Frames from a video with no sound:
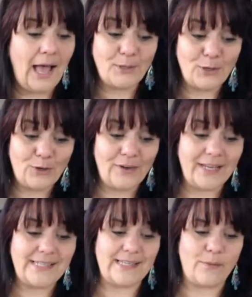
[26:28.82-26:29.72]
Gloria
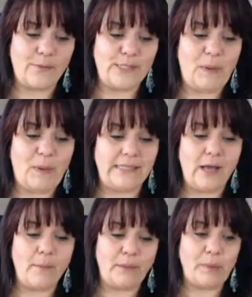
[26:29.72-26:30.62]
says, I want to paint a
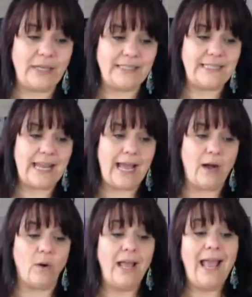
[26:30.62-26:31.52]
hummingbird
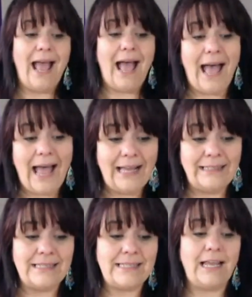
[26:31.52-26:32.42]
now.
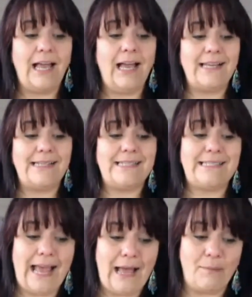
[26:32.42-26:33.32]
And
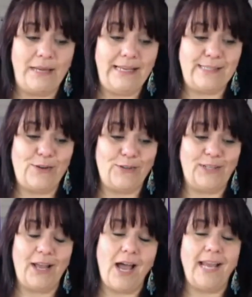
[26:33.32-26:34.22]
Sam is
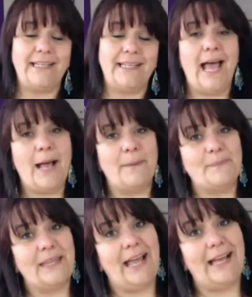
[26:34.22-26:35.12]
online
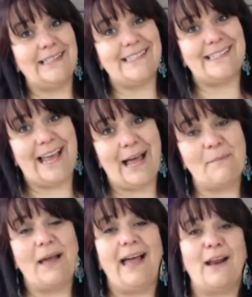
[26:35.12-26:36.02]
as
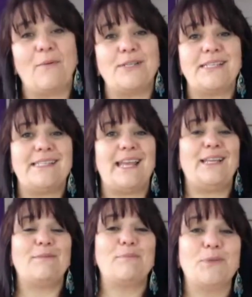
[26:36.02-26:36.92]
Sam, and I want to say
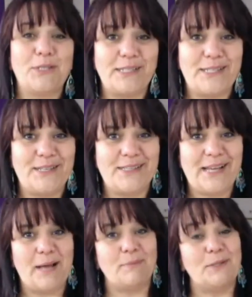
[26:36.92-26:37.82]
good morning to you,
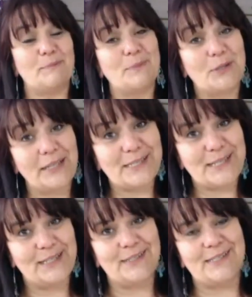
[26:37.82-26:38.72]
Sam. Good morning
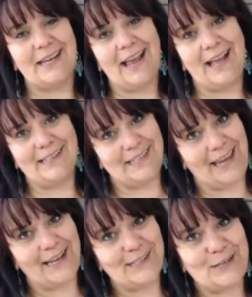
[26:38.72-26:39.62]
to Lucy and to
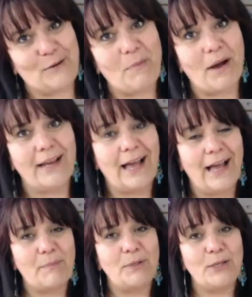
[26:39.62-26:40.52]
Kate too, my
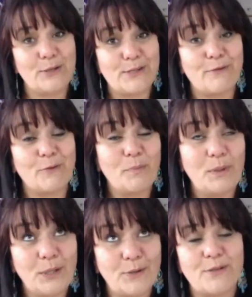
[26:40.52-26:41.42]
beautiful,
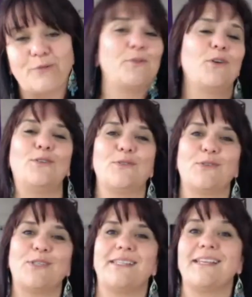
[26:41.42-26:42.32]
beautiful
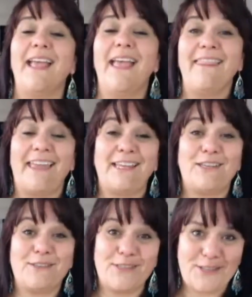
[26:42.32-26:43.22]
goddaughters.
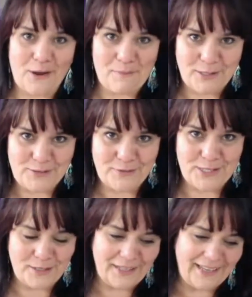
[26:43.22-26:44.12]
Thank you so much for
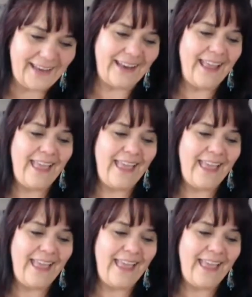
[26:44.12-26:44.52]
tuning in.